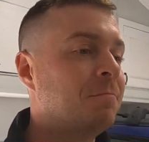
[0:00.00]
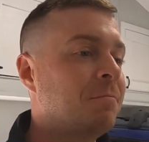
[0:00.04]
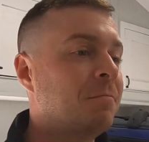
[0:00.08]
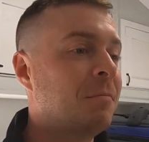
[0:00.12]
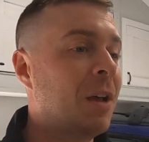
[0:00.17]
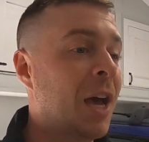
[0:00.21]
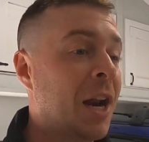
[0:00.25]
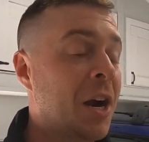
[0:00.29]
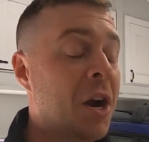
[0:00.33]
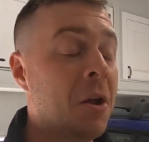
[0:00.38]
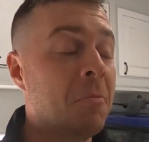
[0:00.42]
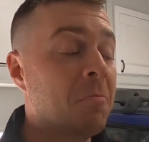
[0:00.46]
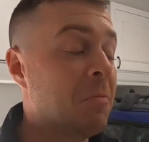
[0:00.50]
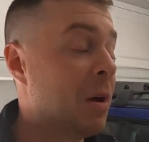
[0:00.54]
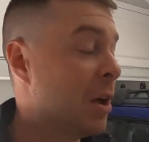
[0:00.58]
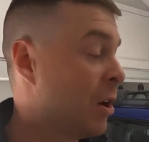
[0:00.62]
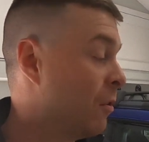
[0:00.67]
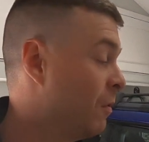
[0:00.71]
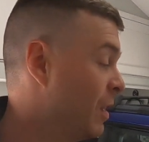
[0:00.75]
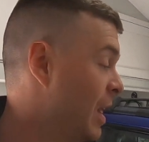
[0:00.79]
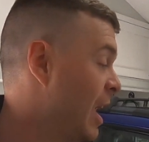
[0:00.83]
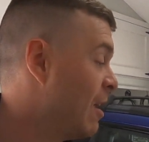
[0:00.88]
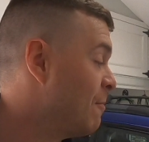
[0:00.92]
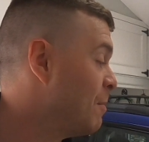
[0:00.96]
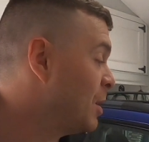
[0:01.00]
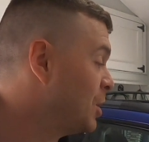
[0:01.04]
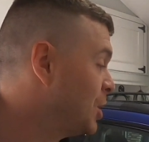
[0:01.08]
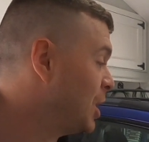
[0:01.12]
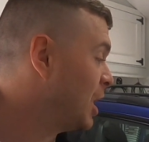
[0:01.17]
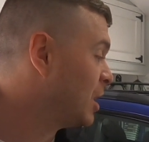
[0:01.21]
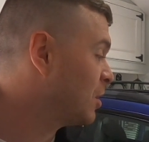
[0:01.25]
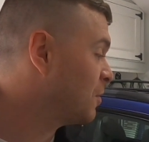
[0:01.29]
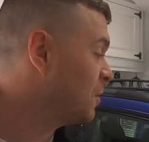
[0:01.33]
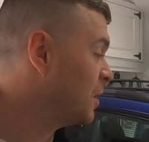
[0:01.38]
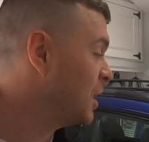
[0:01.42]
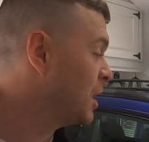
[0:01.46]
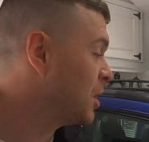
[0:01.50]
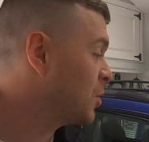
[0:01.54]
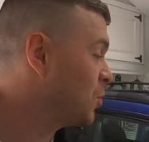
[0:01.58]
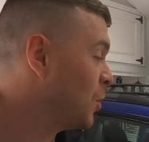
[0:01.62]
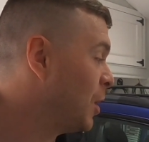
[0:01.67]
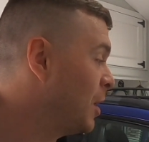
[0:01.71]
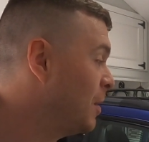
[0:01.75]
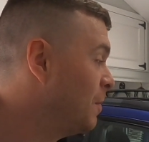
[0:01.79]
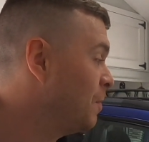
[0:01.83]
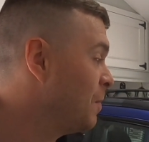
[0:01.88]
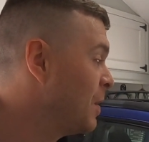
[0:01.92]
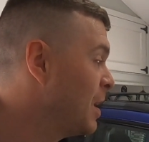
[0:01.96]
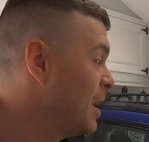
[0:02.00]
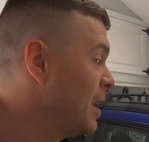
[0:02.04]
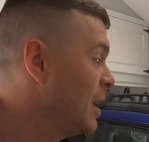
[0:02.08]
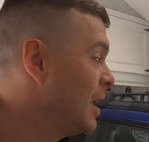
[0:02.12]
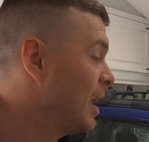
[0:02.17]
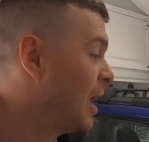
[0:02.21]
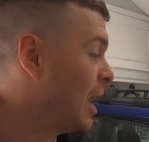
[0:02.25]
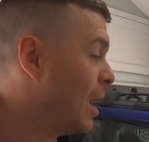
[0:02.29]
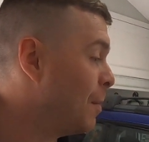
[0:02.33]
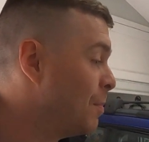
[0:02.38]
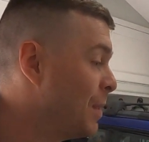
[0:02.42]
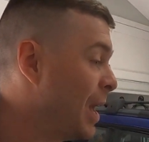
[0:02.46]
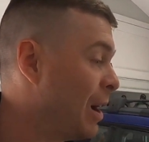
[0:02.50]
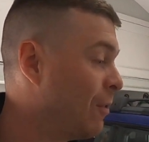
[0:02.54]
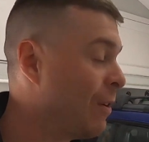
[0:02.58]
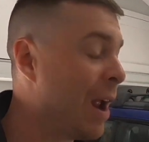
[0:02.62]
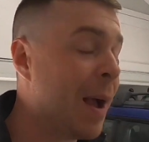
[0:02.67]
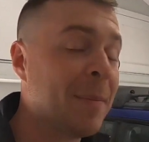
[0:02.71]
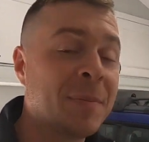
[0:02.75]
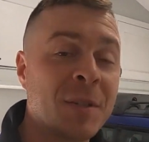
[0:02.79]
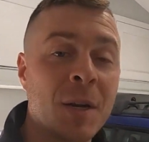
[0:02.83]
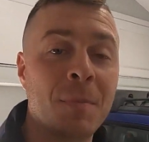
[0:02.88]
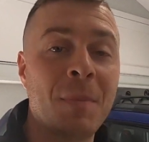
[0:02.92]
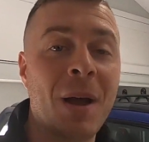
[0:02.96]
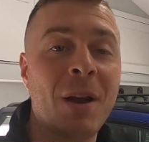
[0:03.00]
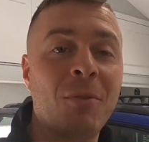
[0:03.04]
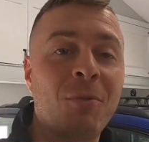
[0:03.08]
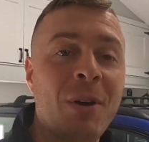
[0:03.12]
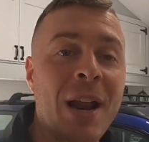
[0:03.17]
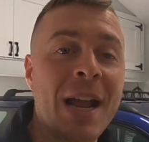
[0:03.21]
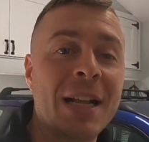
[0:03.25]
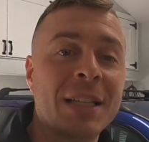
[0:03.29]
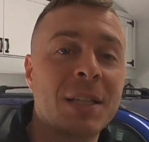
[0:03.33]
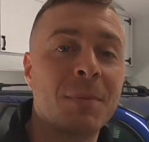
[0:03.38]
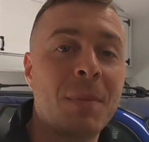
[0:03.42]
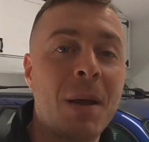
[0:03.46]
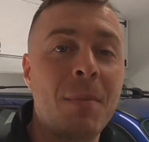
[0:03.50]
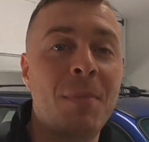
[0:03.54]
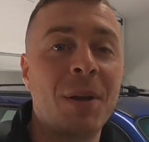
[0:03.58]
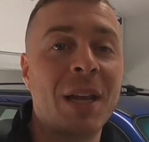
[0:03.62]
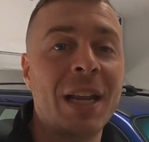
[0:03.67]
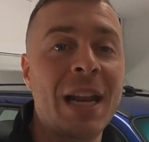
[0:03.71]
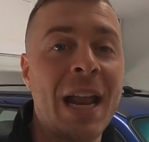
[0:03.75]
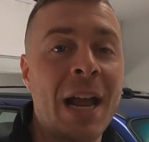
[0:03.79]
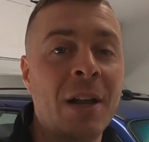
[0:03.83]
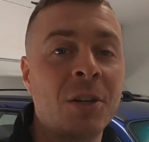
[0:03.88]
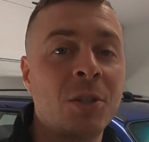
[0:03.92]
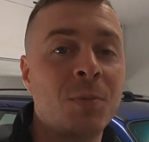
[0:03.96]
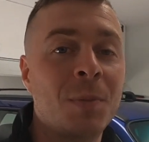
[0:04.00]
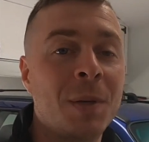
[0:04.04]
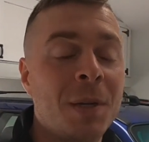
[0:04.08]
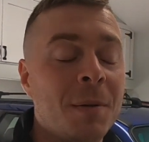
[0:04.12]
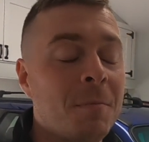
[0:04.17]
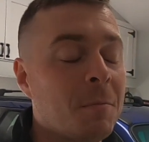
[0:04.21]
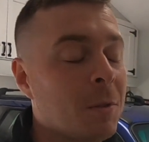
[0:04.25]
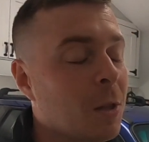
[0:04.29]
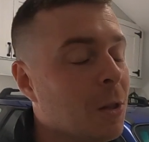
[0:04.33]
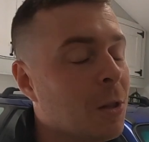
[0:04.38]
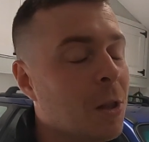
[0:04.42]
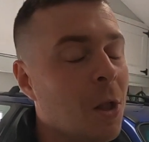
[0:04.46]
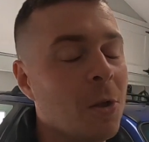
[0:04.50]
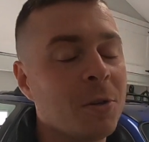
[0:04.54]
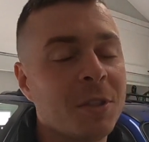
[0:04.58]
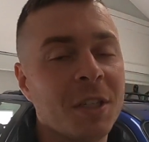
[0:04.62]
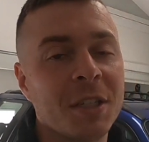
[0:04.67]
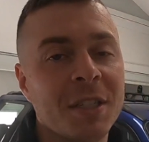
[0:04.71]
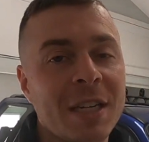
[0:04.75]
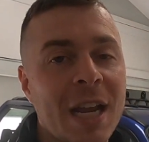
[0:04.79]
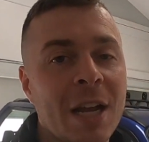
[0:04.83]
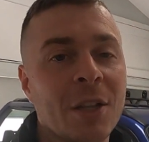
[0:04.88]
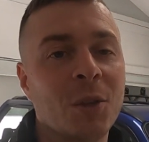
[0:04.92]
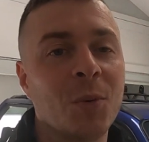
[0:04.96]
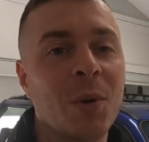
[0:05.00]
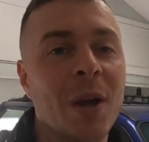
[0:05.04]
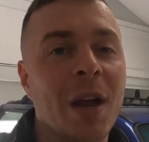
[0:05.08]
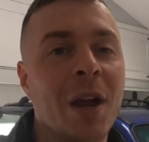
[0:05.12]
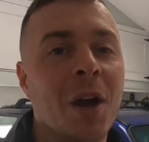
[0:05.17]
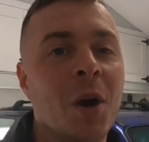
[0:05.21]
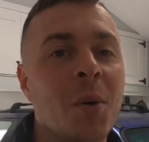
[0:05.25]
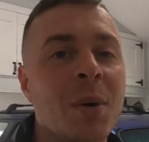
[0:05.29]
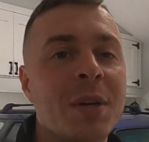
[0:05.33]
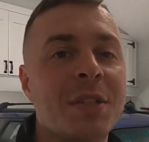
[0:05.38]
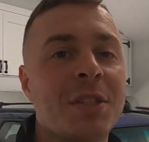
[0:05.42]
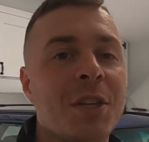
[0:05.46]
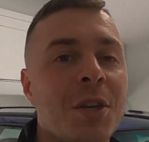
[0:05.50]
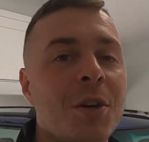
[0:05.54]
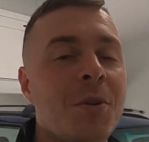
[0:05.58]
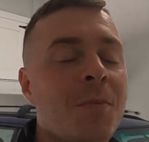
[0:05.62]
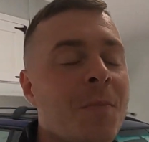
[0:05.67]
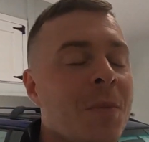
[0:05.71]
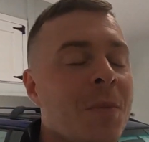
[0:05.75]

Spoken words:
don't know, I don't really have much else for this one. That wraps up my rant and my big announcement. I'm going to close this out the way I always do.